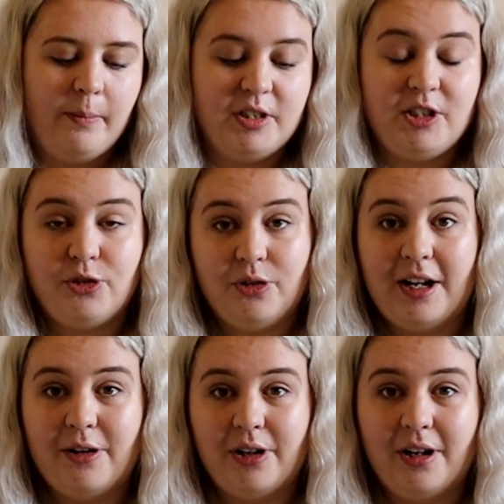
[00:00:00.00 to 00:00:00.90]
Didn't do
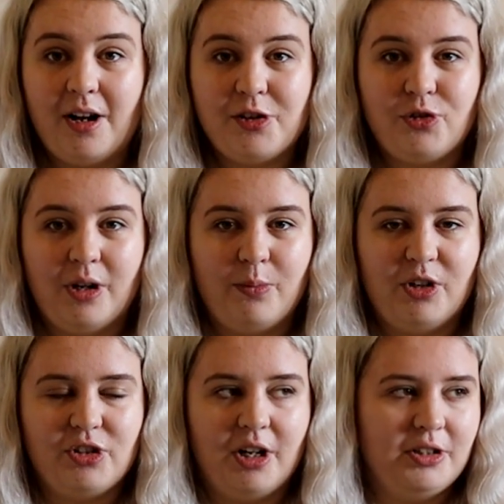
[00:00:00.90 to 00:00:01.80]
that on our last trip,
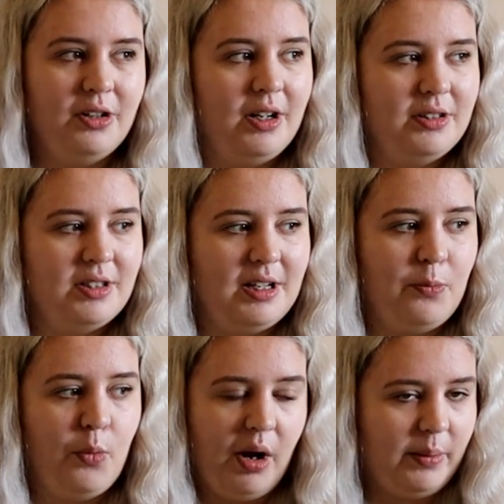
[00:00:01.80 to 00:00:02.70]
which I don't
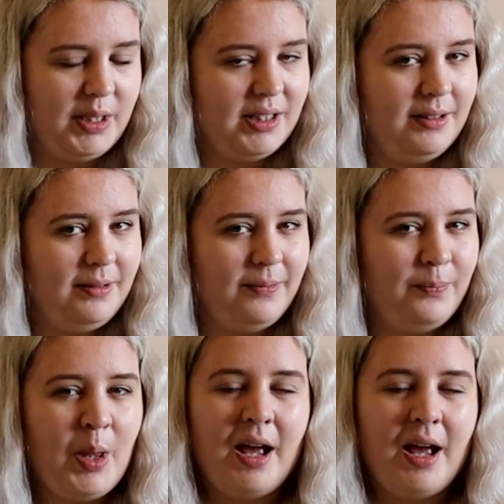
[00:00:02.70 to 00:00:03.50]
understand why we didn't.